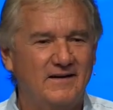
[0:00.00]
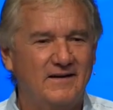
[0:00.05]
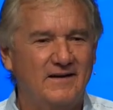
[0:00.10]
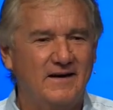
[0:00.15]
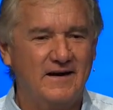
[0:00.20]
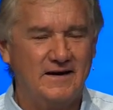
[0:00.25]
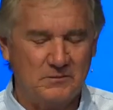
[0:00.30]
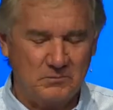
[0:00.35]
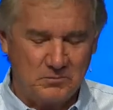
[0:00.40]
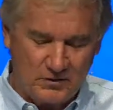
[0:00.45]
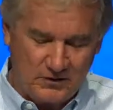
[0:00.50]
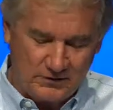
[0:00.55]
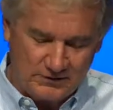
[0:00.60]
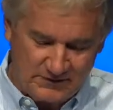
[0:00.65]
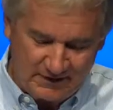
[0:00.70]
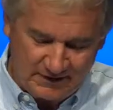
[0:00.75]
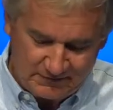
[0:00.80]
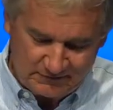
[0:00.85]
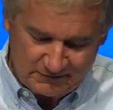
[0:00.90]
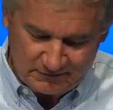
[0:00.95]
And it brought
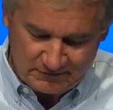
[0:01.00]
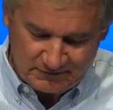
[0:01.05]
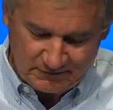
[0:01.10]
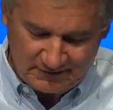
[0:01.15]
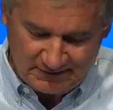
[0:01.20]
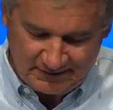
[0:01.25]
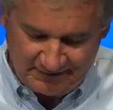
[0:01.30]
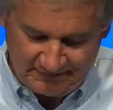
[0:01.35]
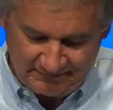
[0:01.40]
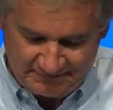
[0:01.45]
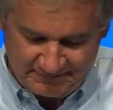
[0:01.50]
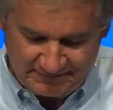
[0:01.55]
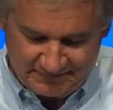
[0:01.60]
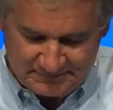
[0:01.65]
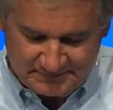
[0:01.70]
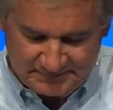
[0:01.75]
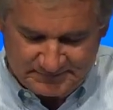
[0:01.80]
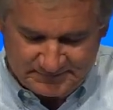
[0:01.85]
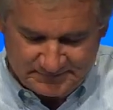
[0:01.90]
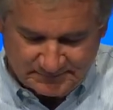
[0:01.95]
death to their life.
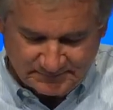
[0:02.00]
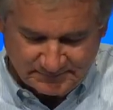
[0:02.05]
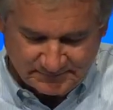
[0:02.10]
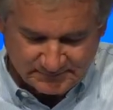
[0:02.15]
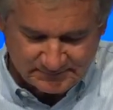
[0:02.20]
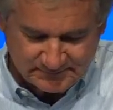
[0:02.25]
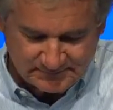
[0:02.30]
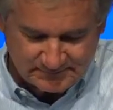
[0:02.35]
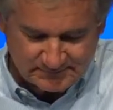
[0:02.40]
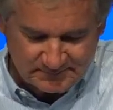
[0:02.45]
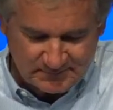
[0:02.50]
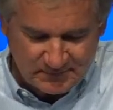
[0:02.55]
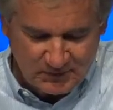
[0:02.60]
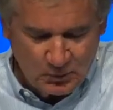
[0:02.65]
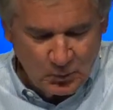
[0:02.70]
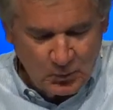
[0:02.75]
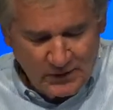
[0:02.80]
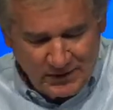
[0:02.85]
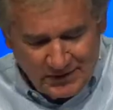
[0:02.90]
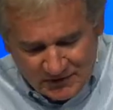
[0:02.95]

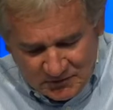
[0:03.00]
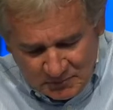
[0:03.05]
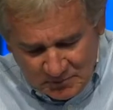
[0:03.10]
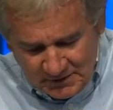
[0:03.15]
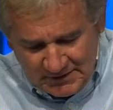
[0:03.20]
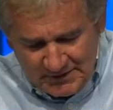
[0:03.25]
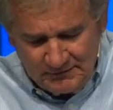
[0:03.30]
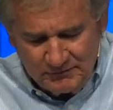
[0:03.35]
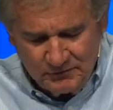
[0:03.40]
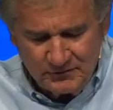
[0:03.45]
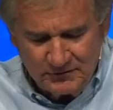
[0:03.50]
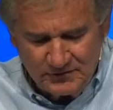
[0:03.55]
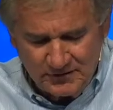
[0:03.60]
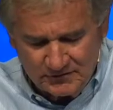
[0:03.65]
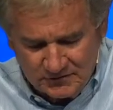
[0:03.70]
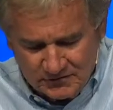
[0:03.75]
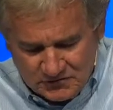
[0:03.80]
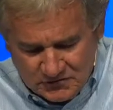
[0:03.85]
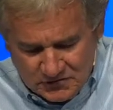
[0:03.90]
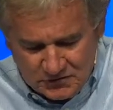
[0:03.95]
We, as believers,
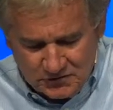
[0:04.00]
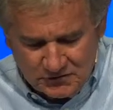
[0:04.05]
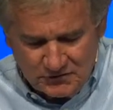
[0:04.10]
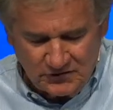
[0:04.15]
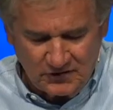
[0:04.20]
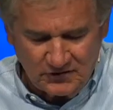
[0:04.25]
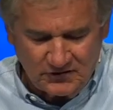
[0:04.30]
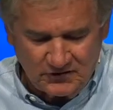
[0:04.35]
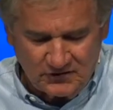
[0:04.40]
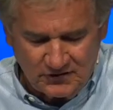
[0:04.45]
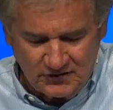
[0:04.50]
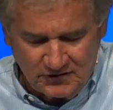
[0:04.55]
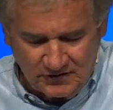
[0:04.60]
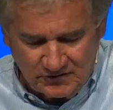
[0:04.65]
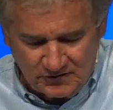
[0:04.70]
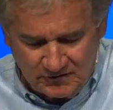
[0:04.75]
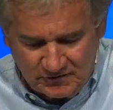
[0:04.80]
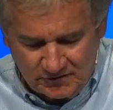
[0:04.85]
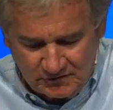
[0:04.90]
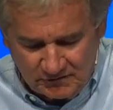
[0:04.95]
as a church, as
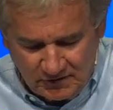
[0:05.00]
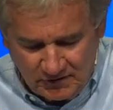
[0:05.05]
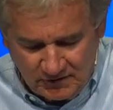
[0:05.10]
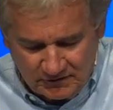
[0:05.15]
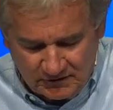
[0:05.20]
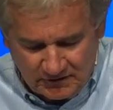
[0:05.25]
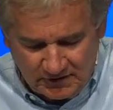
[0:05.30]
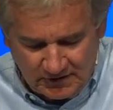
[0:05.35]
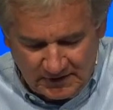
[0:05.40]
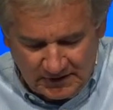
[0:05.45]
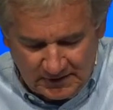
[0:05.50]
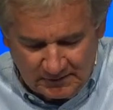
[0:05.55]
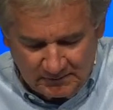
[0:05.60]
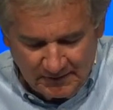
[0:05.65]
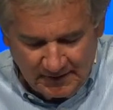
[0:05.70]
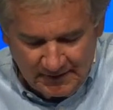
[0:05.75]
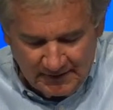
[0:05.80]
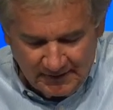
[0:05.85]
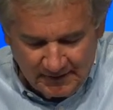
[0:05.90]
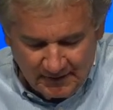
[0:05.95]
citizens of God's kingdom,
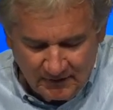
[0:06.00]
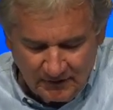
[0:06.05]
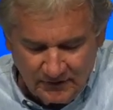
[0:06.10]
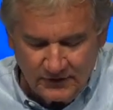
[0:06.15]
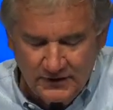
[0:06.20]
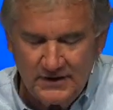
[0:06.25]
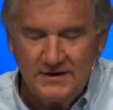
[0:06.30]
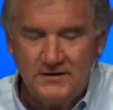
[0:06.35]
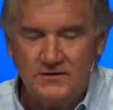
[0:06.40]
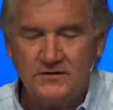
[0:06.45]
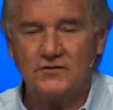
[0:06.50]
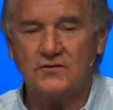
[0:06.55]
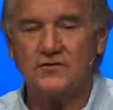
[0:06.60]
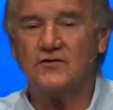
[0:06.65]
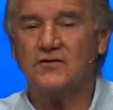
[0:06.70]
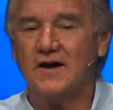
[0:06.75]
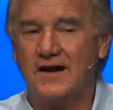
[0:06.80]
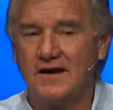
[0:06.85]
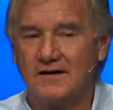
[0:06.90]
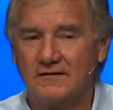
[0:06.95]
need to
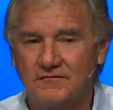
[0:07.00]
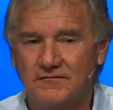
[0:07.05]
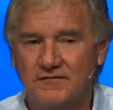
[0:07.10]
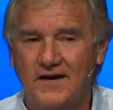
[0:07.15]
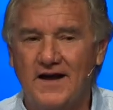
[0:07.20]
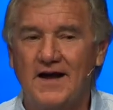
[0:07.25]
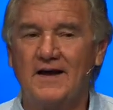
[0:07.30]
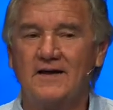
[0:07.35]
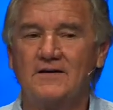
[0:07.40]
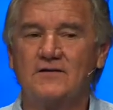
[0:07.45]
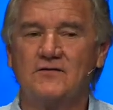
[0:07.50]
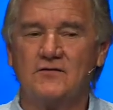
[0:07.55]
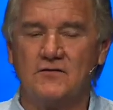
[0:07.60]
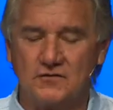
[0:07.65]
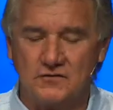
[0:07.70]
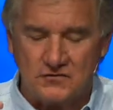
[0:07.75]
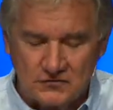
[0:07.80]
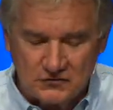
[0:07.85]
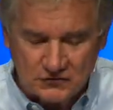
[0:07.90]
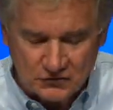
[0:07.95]
stand fast, to
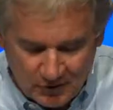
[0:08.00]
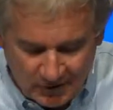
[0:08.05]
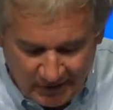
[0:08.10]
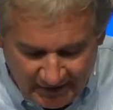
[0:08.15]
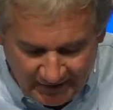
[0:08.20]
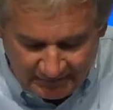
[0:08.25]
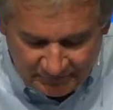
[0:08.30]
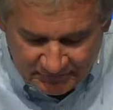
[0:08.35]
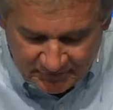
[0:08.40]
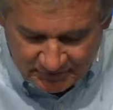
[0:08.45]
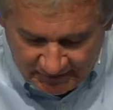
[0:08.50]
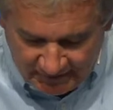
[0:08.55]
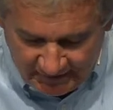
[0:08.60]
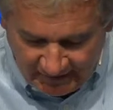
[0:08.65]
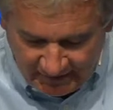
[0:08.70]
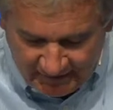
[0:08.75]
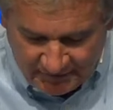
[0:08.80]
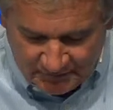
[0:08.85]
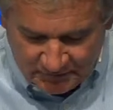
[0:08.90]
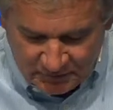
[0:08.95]
strive
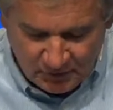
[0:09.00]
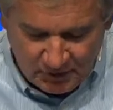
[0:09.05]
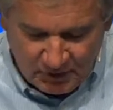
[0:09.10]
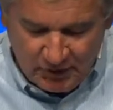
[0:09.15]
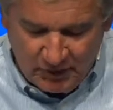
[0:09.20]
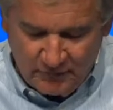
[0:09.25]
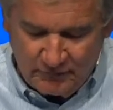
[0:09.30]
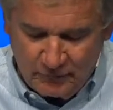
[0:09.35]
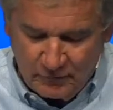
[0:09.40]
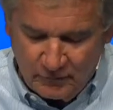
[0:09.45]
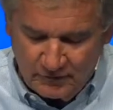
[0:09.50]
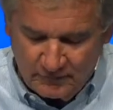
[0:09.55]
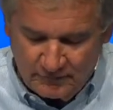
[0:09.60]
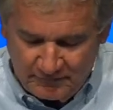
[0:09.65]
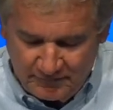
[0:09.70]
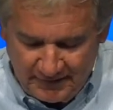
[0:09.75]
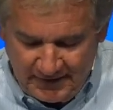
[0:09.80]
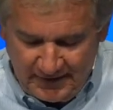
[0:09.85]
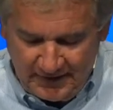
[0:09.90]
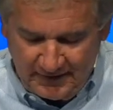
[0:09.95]
together for the
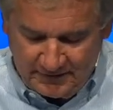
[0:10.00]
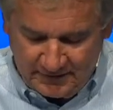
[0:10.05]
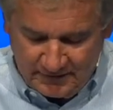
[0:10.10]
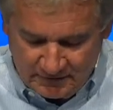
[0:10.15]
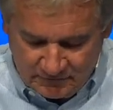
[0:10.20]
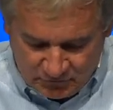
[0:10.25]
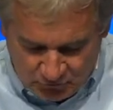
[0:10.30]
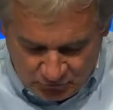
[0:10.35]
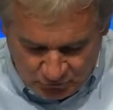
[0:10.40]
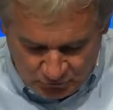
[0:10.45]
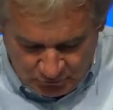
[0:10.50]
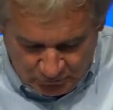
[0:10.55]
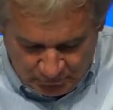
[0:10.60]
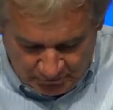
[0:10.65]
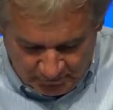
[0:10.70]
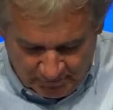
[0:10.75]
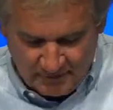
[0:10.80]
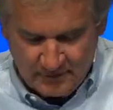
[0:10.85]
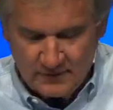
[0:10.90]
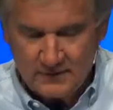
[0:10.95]
faith, the truth
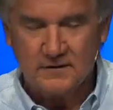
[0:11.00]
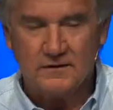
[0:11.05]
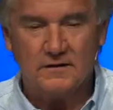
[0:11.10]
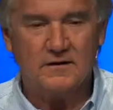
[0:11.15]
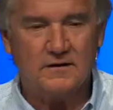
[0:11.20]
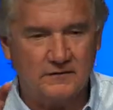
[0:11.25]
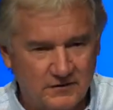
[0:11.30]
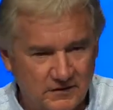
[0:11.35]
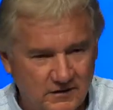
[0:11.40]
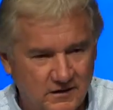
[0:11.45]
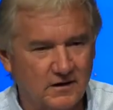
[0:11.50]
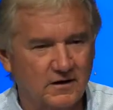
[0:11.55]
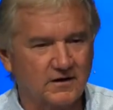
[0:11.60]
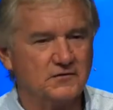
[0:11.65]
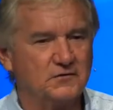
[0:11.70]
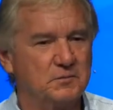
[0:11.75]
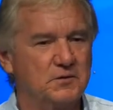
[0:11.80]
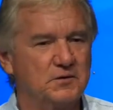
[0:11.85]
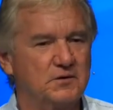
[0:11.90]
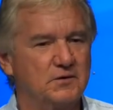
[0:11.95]
of the
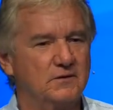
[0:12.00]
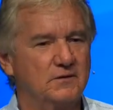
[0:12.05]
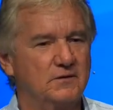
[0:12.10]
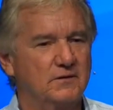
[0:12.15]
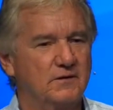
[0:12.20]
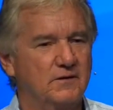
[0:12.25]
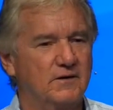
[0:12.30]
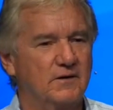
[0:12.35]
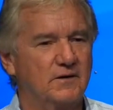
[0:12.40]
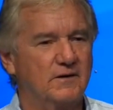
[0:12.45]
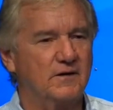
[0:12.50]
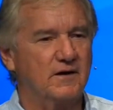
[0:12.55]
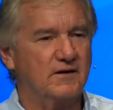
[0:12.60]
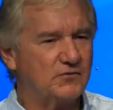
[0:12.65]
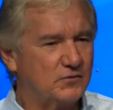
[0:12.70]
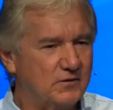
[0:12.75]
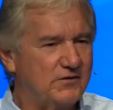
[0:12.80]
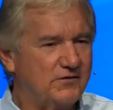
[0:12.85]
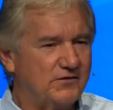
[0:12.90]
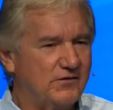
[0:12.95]
gospel. That's
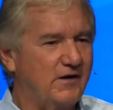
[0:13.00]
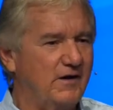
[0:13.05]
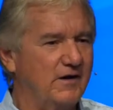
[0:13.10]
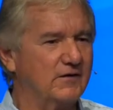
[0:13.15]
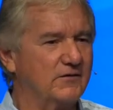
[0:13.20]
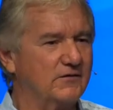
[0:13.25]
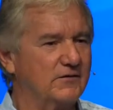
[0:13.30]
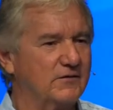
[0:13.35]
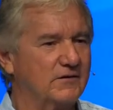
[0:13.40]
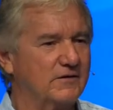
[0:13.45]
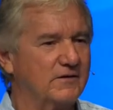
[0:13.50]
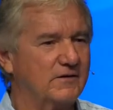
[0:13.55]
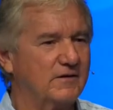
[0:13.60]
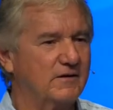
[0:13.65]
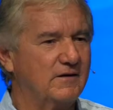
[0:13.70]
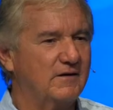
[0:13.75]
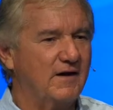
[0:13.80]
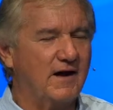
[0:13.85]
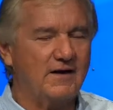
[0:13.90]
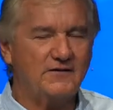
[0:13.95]
what he says.
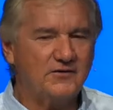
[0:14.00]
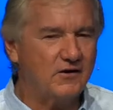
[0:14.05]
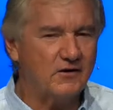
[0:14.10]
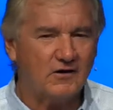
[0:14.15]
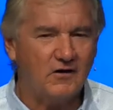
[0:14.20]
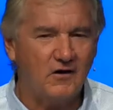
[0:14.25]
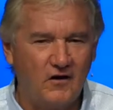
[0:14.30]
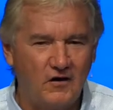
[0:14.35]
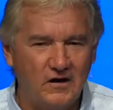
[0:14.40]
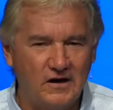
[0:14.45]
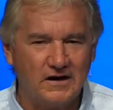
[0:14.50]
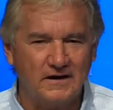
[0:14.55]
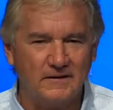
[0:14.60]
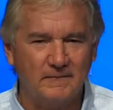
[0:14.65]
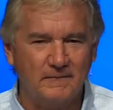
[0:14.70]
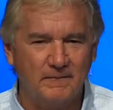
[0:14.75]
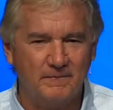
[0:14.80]
That's our calling.